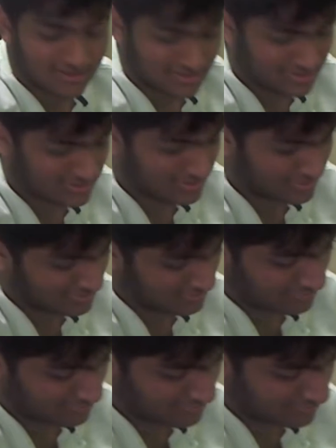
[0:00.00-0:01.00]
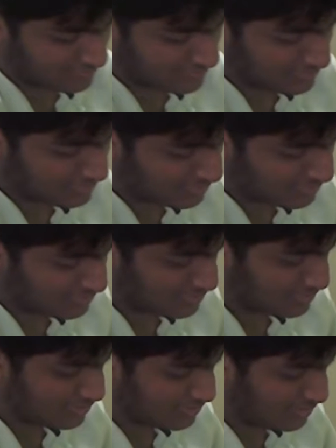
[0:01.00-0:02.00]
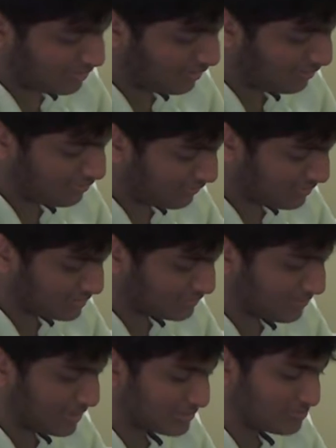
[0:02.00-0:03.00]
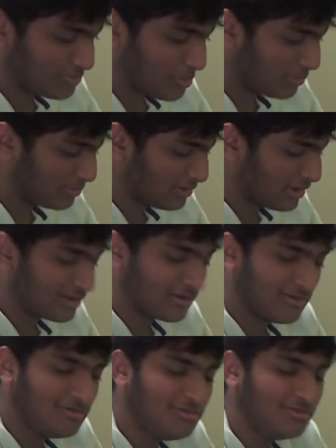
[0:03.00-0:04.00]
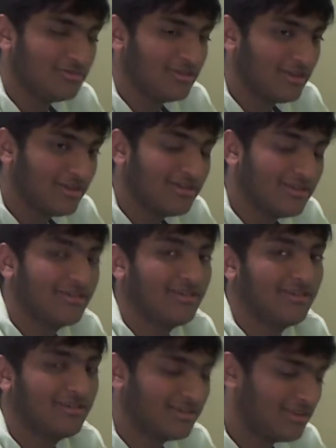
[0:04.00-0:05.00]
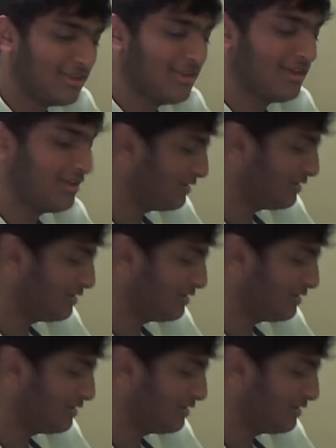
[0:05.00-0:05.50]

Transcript: So I don't know. Why it just reminds me. People were like, "Ooh, yeah, yeah."